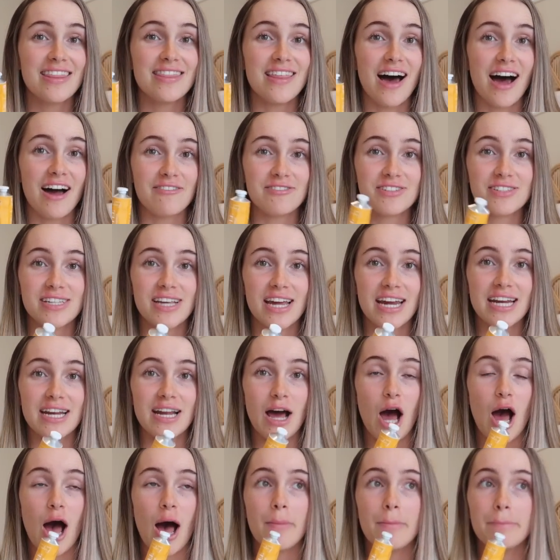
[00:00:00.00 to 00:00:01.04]
I've seen
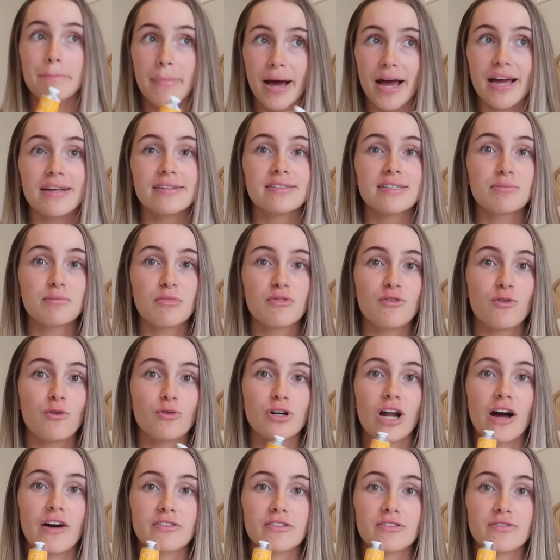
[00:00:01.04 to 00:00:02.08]
amazing before
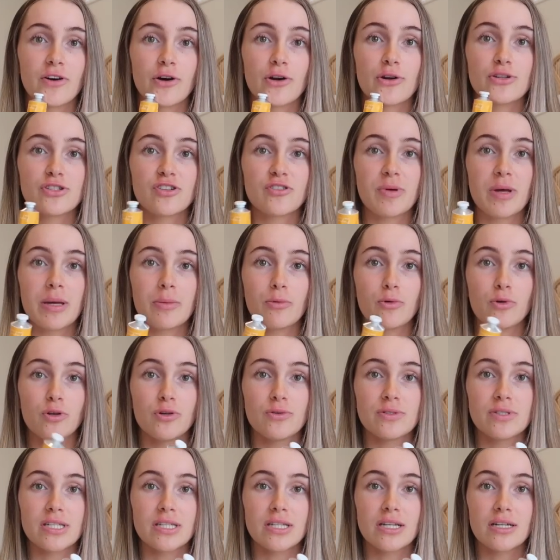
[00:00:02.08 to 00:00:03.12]
and after photos of people
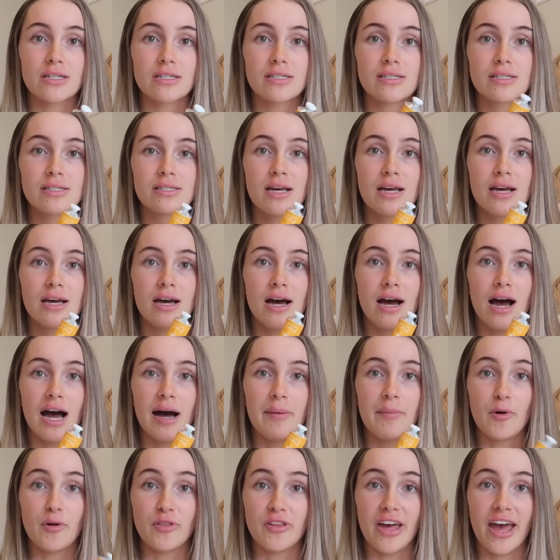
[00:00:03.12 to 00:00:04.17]
using this
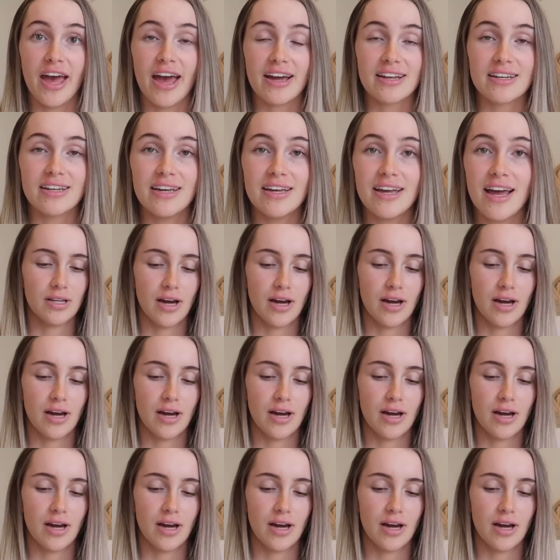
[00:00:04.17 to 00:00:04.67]
on the acne.